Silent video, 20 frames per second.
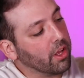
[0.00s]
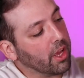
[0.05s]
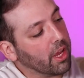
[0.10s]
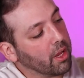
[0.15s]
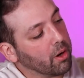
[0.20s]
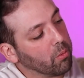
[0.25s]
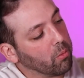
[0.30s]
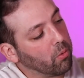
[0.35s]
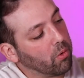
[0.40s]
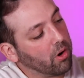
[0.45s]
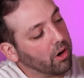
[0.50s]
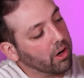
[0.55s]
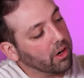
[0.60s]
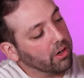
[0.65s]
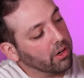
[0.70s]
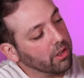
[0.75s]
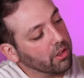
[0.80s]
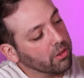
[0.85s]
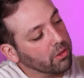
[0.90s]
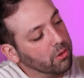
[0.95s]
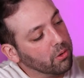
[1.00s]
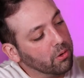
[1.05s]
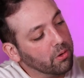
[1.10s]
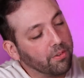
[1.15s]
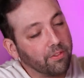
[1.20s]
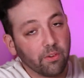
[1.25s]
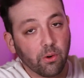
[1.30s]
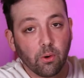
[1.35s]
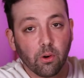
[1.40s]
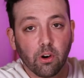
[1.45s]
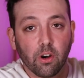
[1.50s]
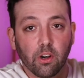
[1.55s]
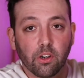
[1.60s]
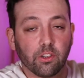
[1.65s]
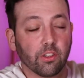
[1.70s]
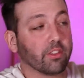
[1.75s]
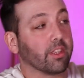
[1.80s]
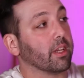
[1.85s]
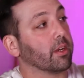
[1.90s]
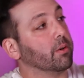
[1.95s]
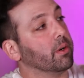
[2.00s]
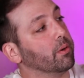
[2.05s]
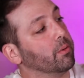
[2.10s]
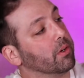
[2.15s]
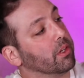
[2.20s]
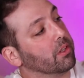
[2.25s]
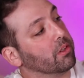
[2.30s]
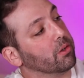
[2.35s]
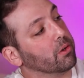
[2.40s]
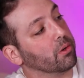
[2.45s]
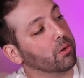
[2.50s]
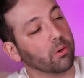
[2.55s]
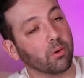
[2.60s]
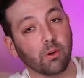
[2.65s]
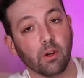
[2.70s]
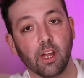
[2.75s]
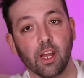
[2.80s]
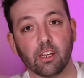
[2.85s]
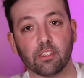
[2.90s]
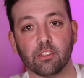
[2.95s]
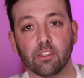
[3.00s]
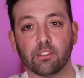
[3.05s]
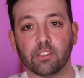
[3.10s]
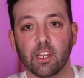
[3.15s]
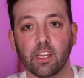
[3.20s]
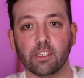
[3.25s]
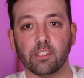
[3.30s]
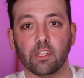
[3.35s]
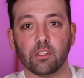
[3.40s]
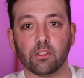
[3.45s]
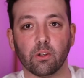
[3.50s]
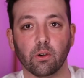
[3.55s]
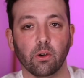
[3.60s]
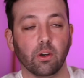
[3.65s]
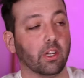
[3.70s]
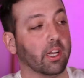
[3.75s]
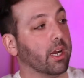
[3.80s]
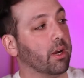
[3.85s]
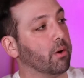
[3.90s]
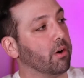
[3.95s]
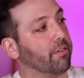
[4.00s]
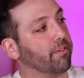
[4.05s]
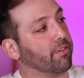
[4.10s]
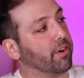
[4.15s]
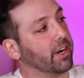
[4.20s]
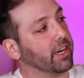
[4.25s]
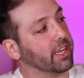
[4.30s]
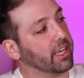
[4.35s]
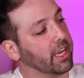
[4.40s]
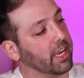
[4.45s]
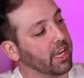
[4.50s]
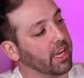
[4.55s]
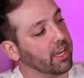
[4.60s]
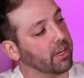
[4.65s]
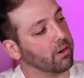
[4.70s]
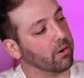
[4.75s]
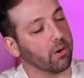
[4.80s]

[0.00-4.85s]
and 1, 2, 4, just like we would do exercises on our fretting hand,